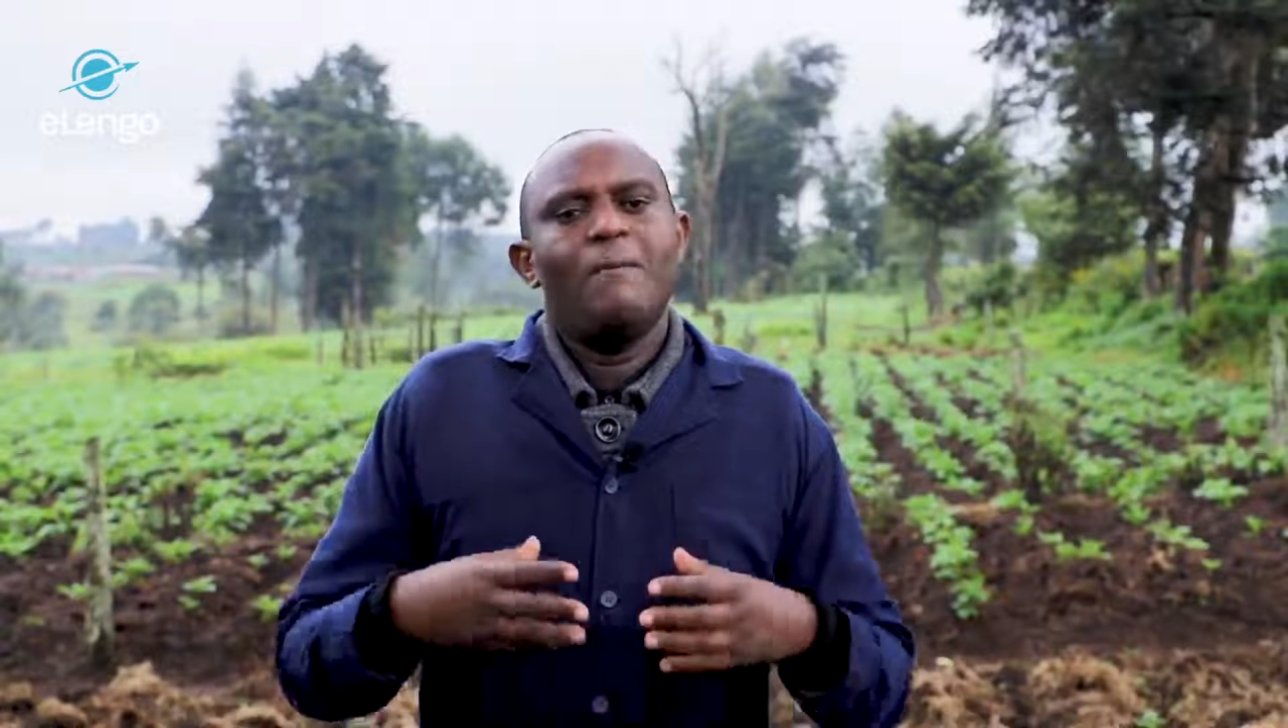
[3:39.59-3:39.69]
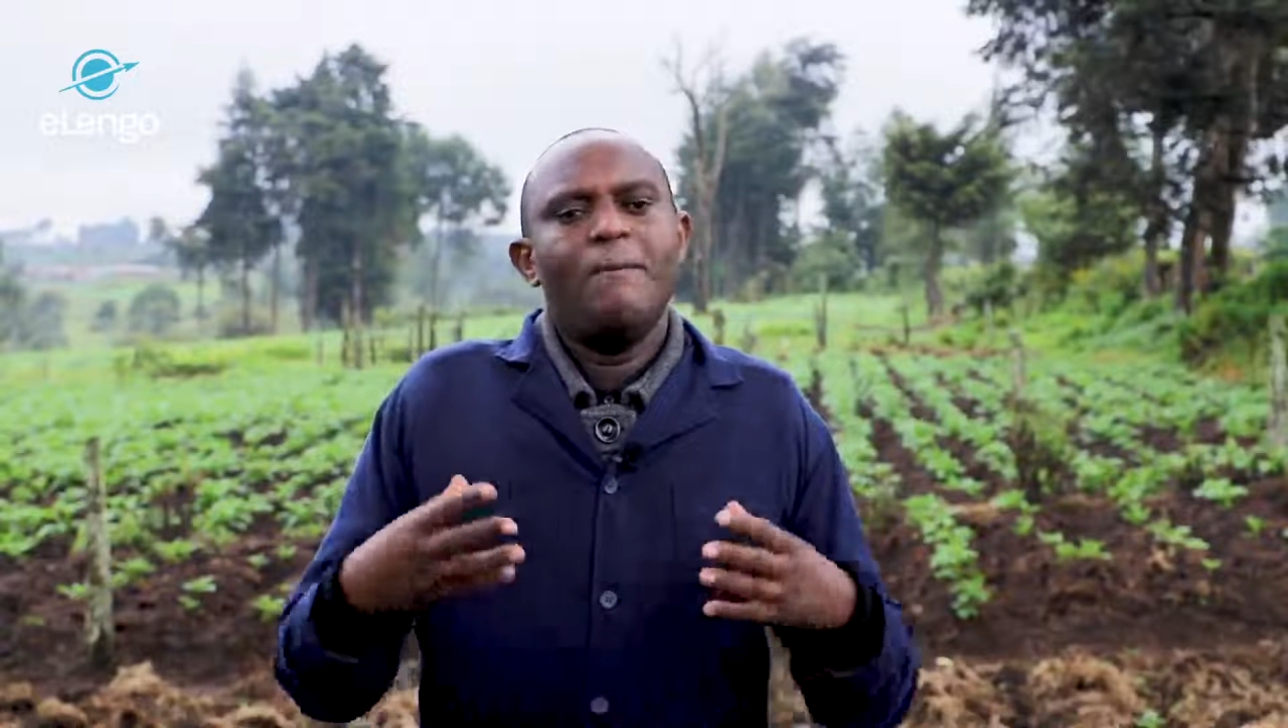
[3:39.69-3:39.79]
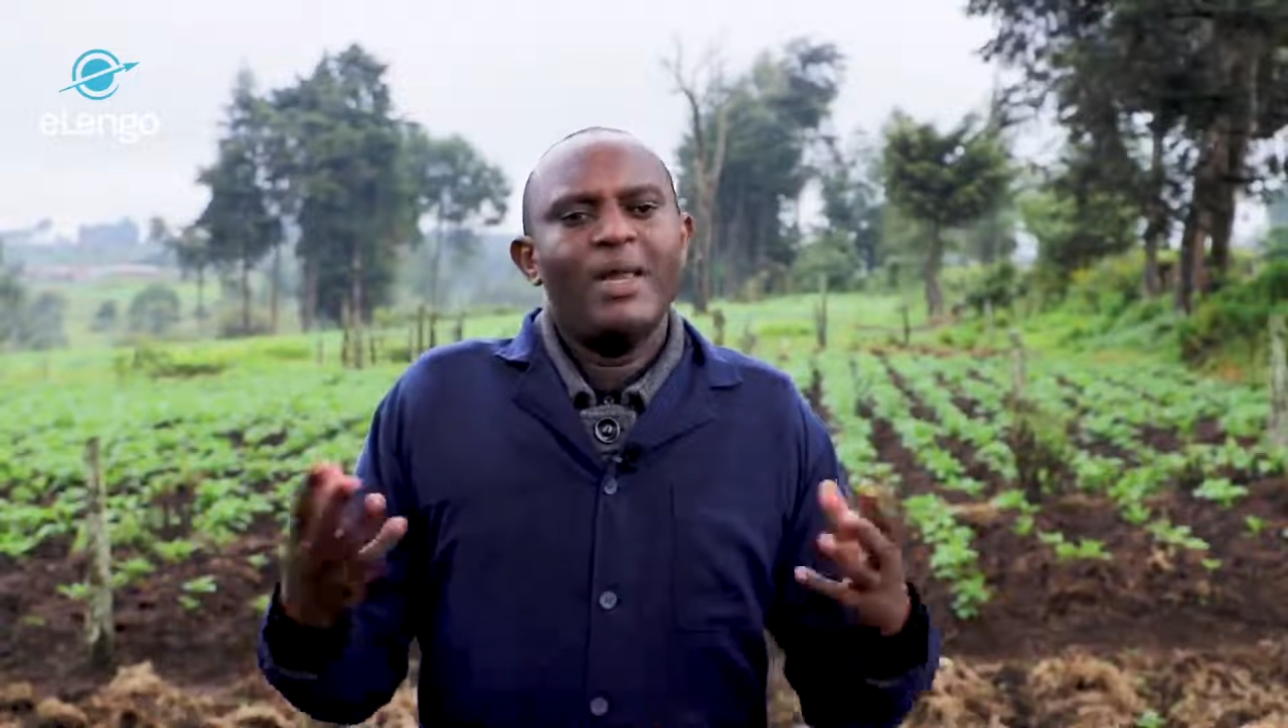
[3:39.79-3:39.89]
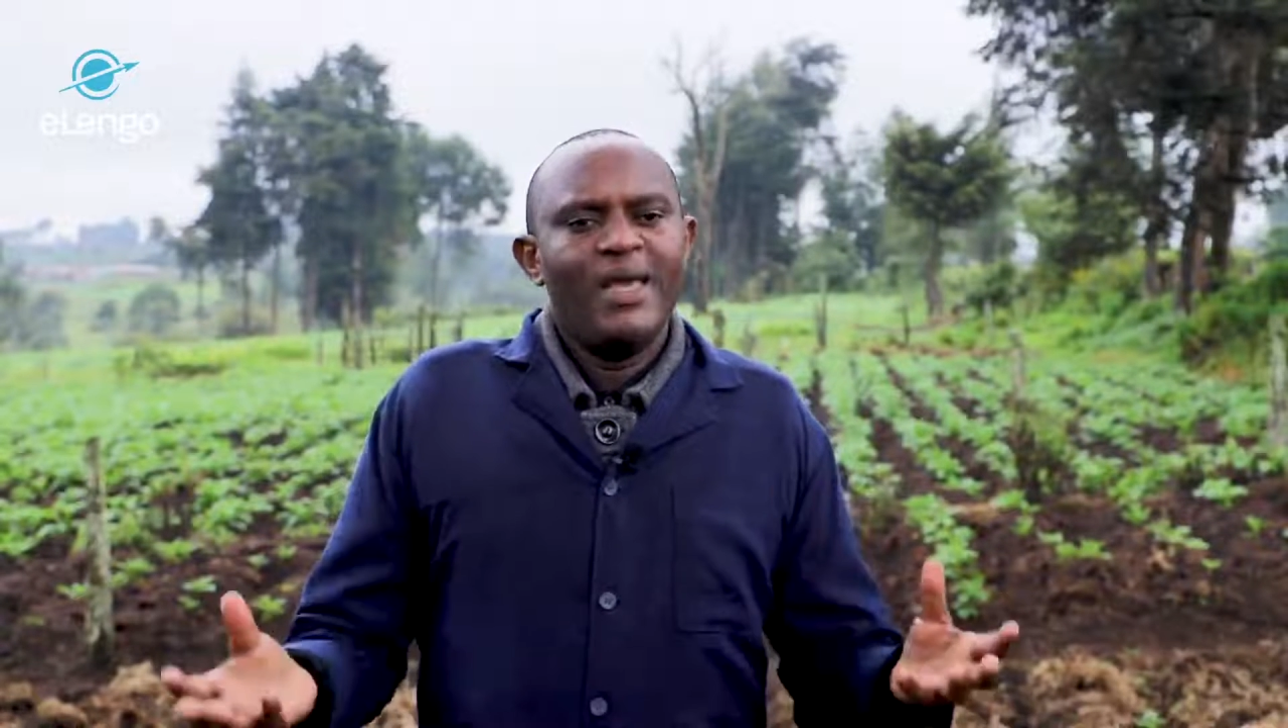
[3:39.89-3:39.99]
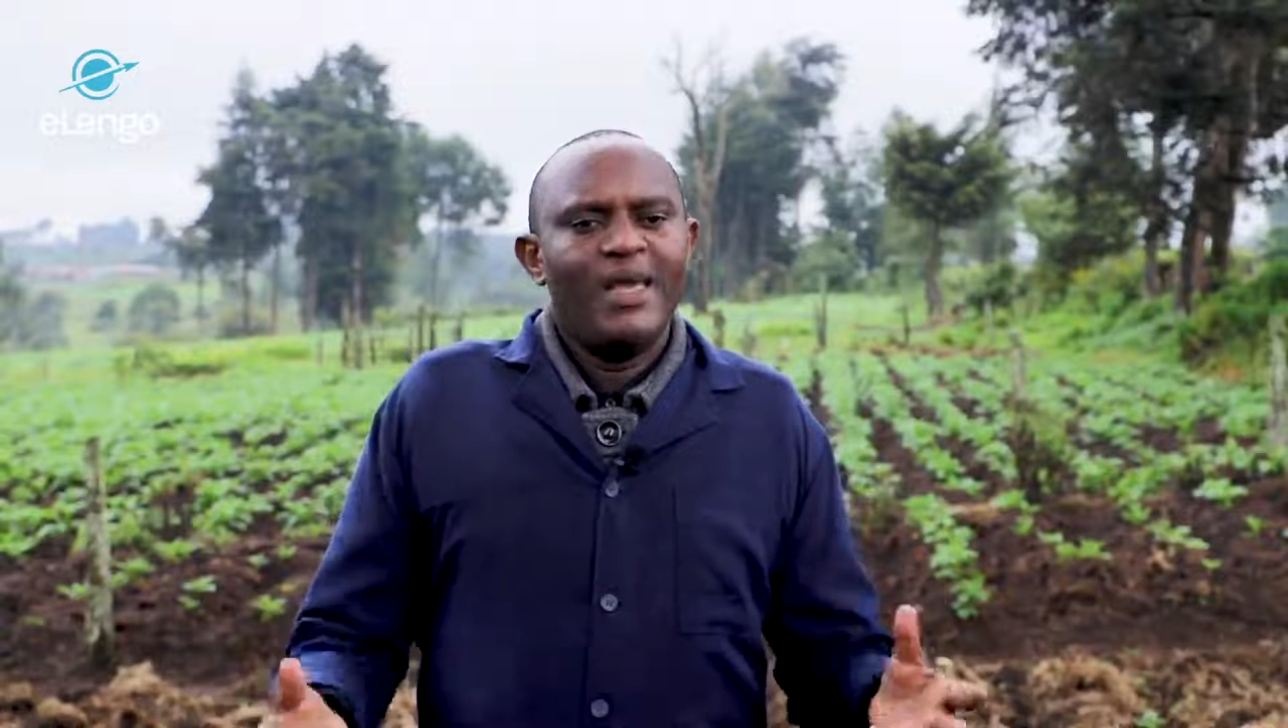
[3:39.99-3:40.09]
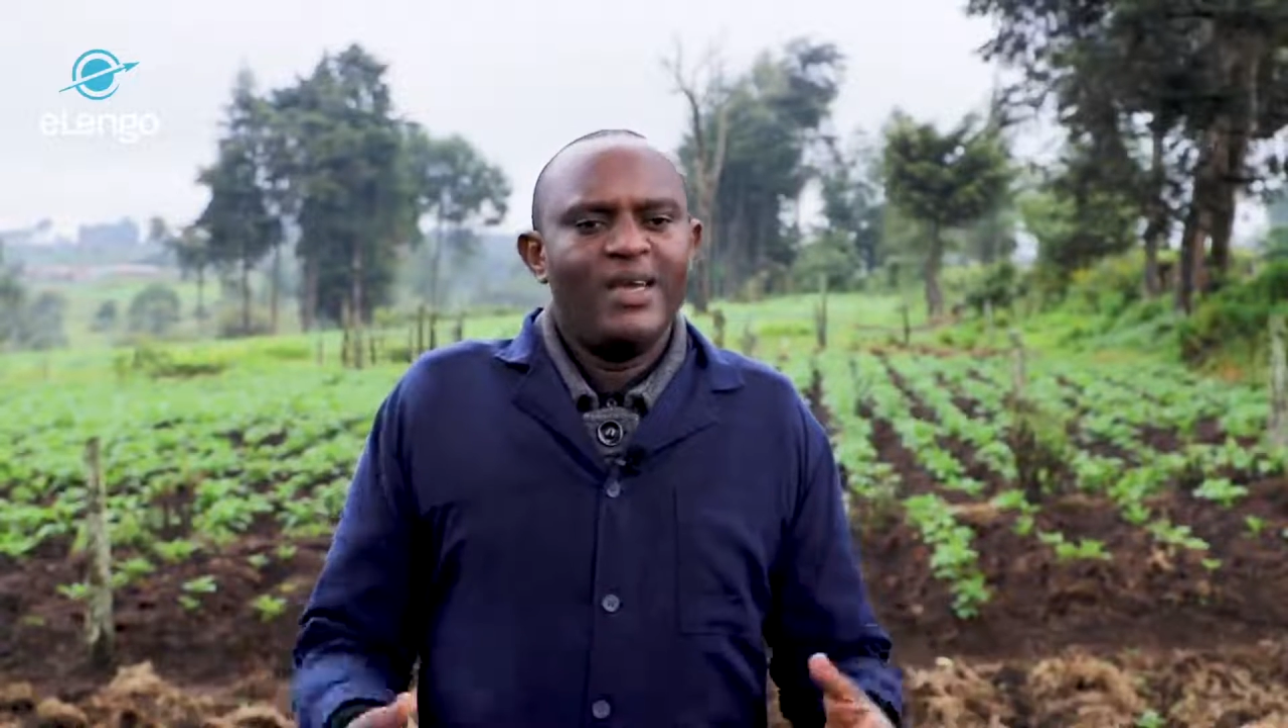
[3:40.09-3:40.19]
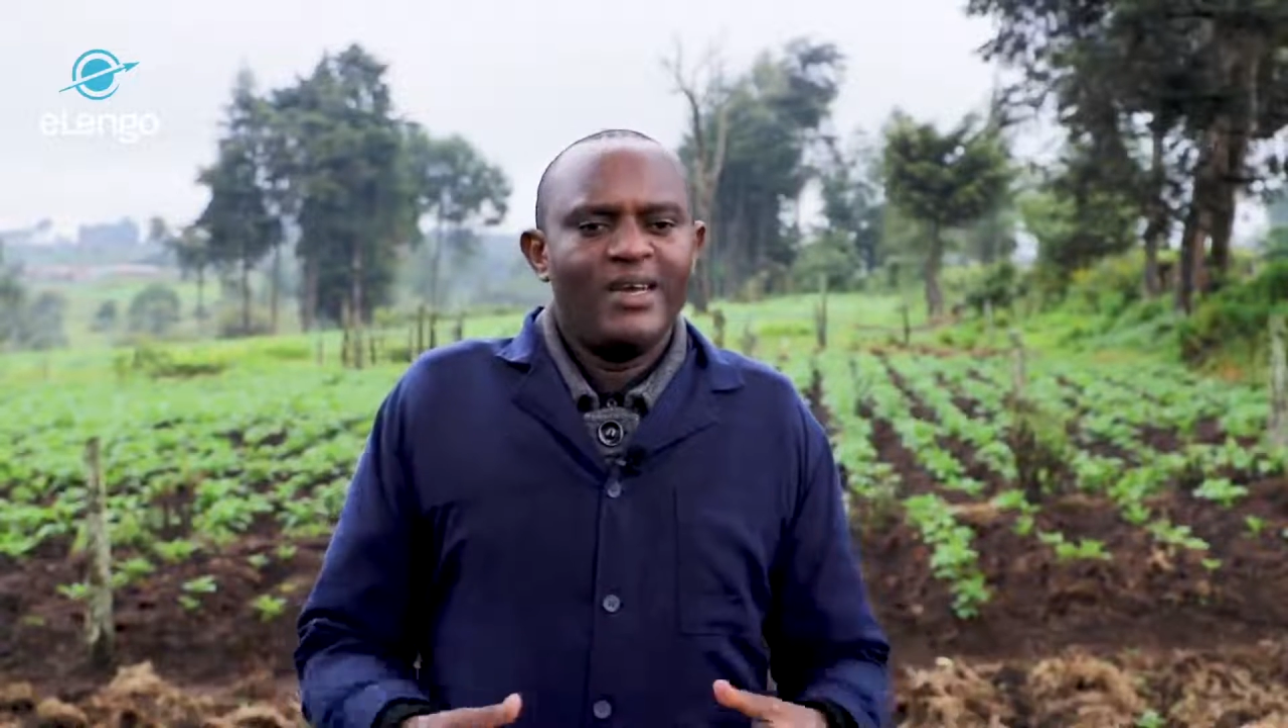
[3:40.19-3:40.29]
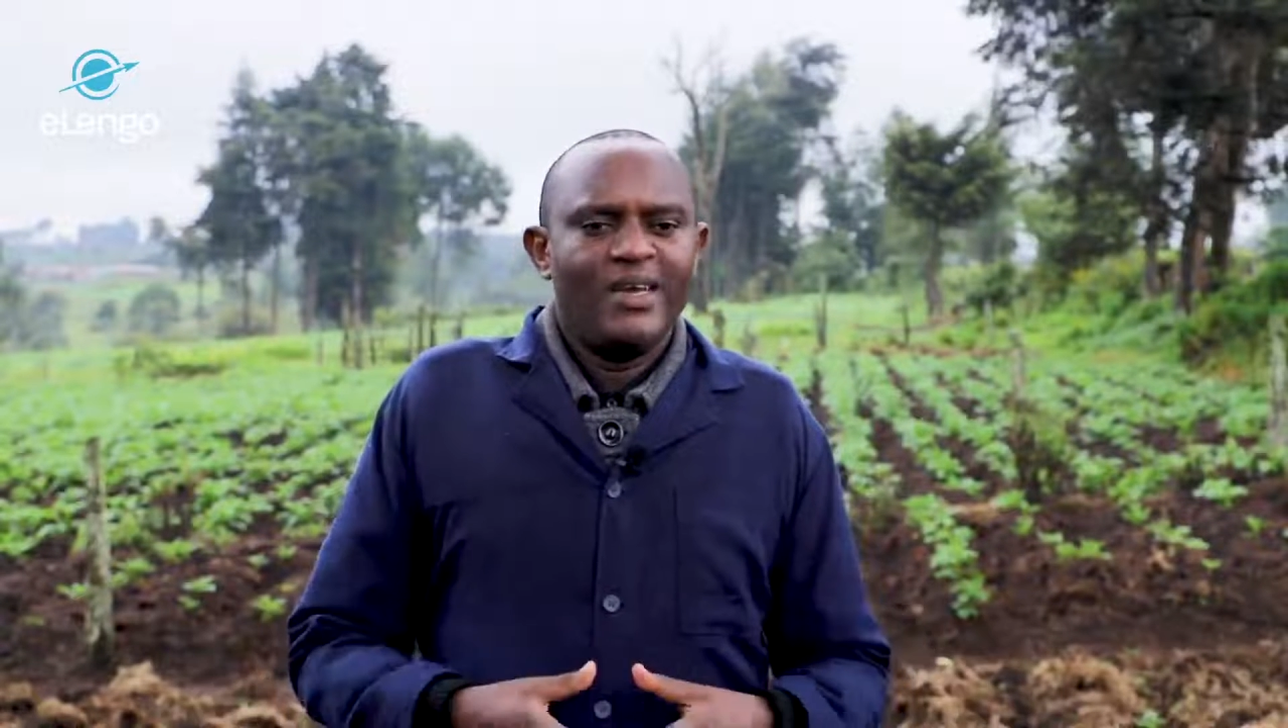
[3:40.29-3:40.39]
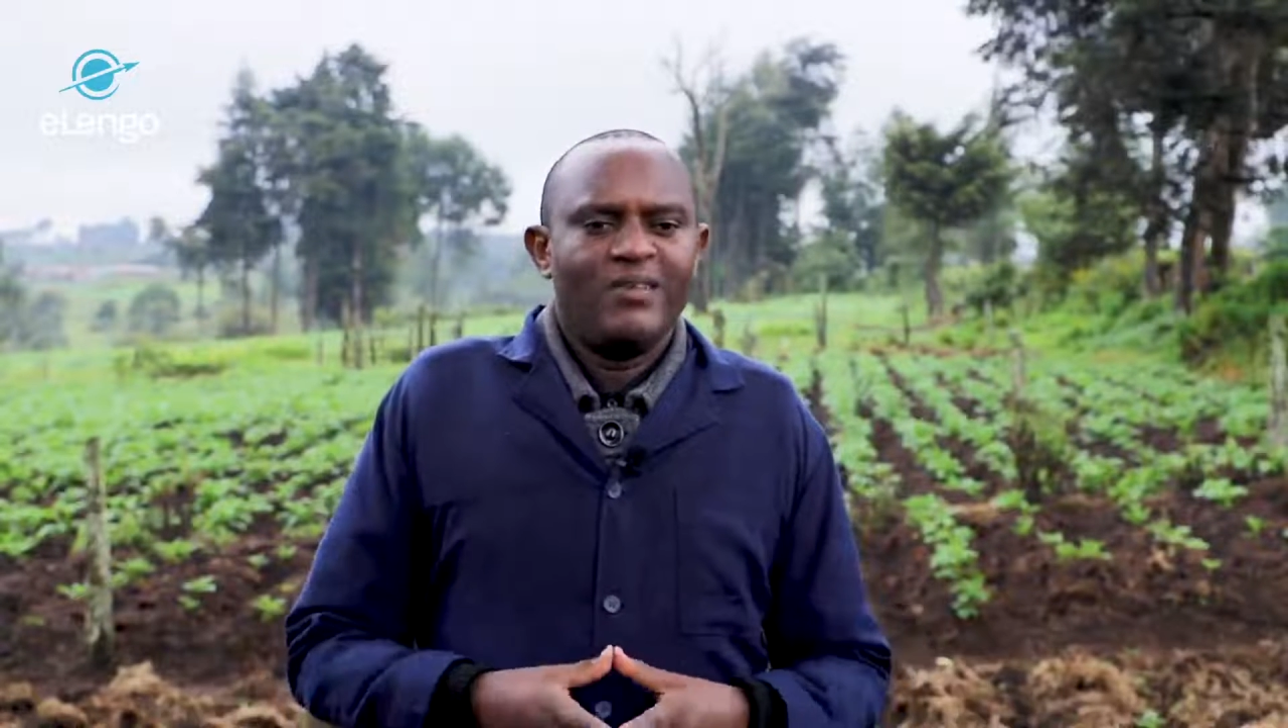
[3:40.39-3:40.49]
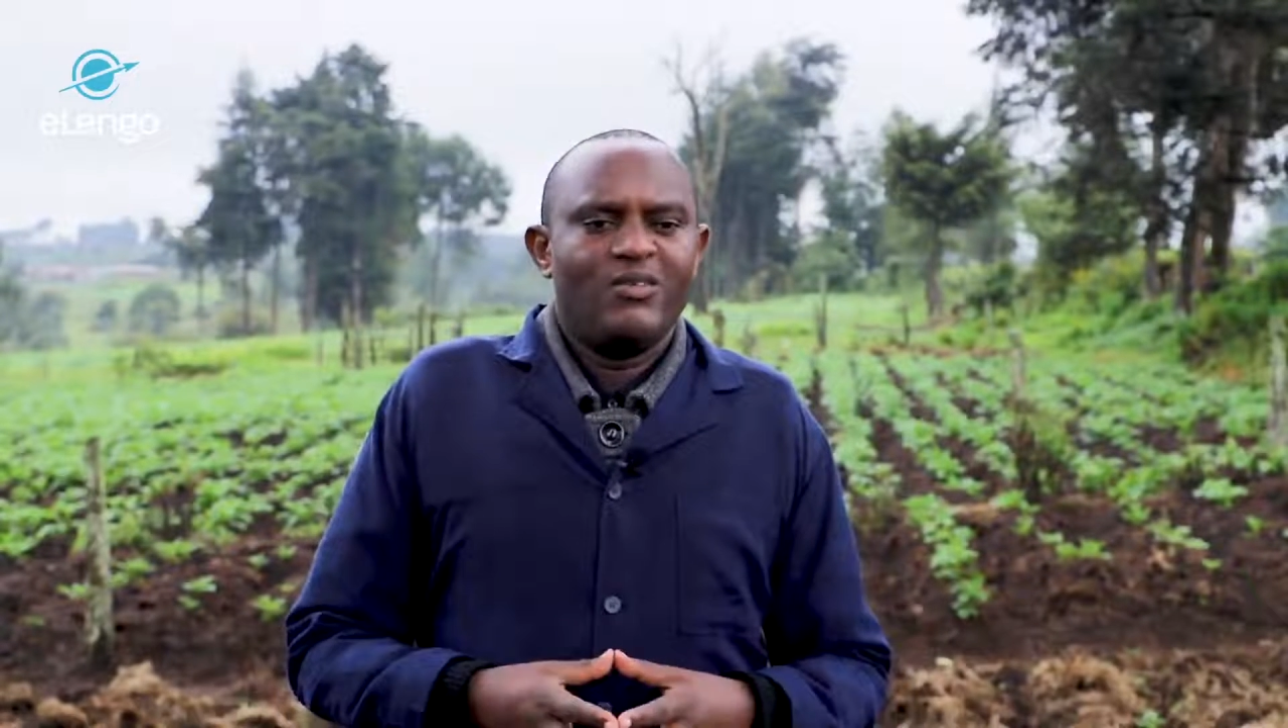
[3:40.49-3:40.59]
many
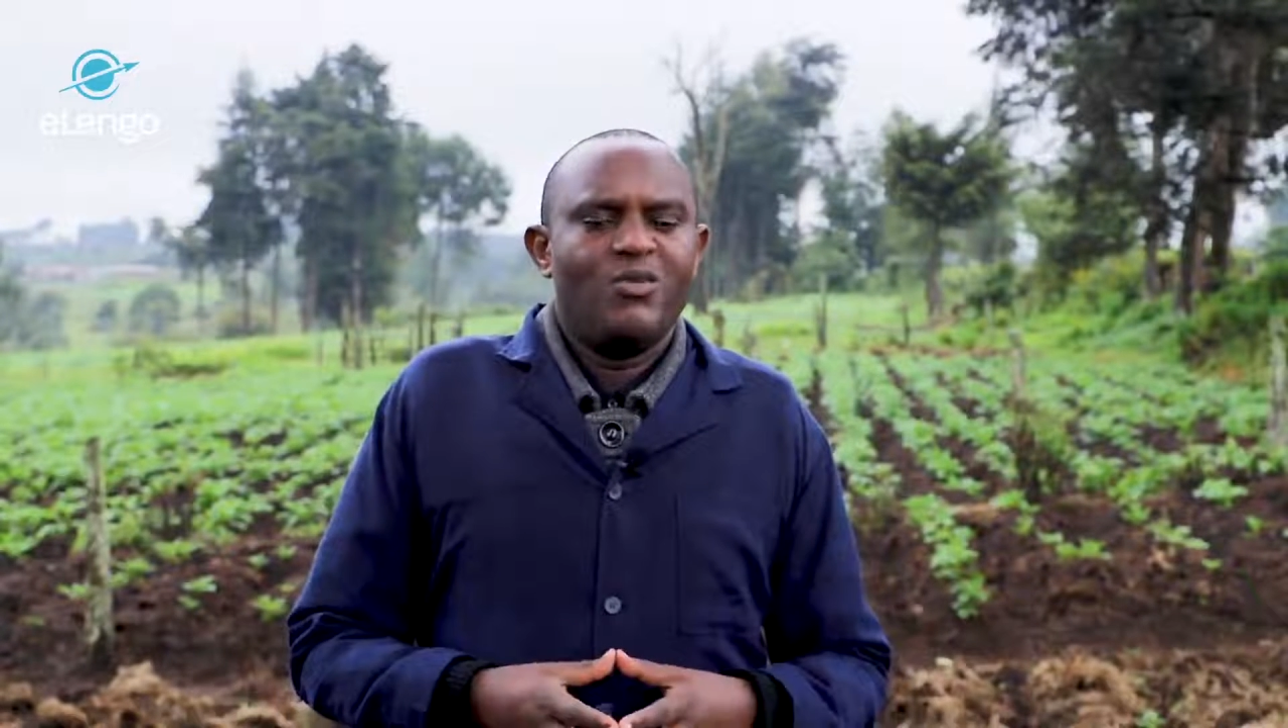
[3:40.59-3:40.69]
areas